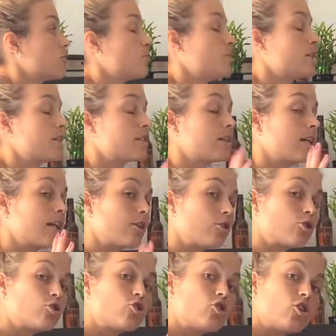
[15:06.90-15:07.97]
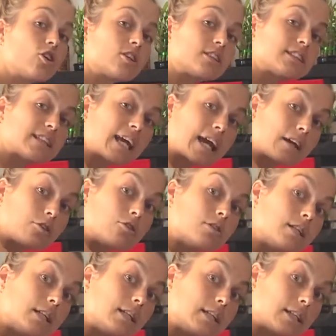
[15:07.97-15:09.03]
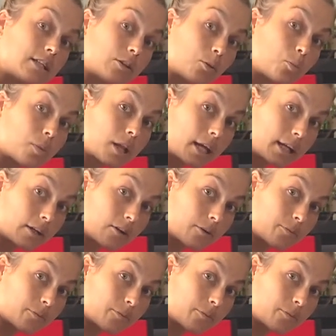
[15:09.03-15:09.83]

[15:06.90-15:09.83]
blades together, just how you did it in the plank.